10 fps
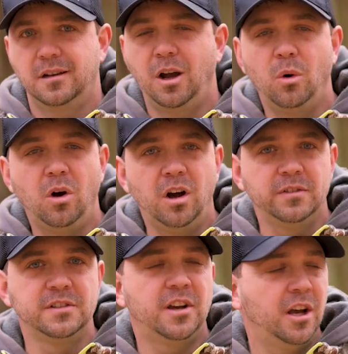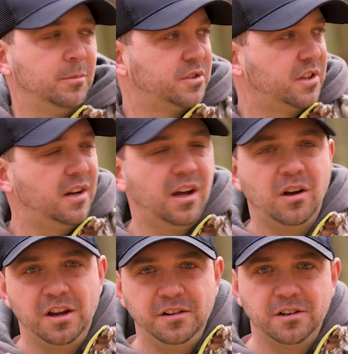I will oftentimes set
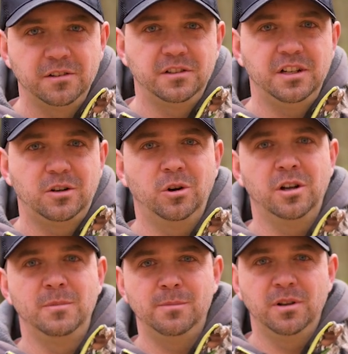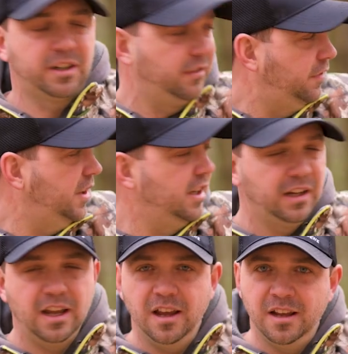out another decoy, maybe like a
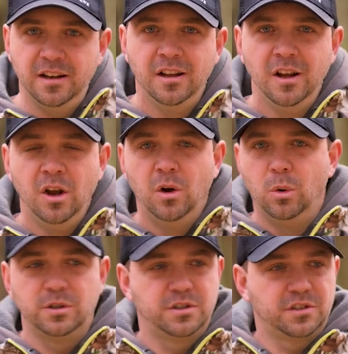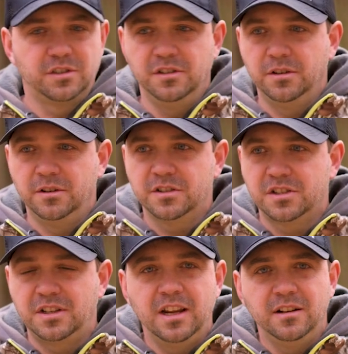feeding hen or just another
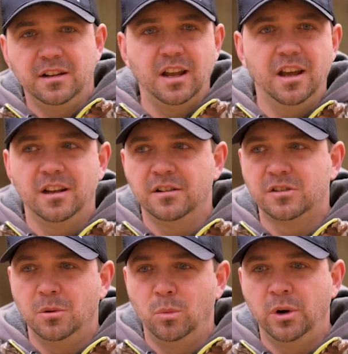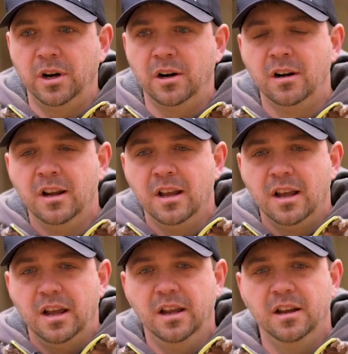standing hen somewhere.
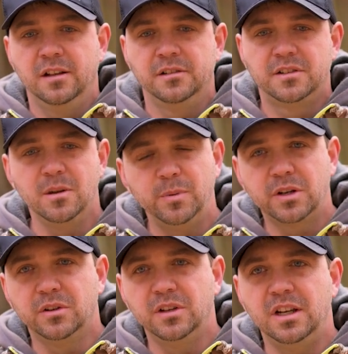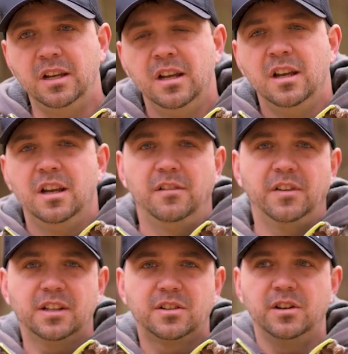And typically, if
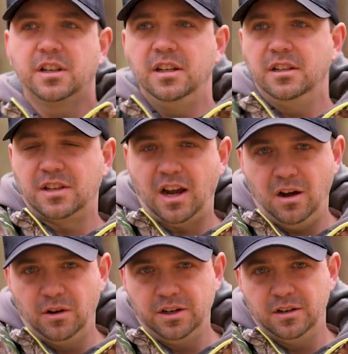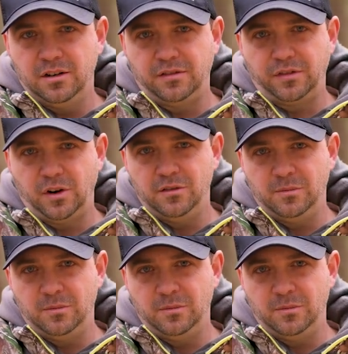that turkey's out here in front of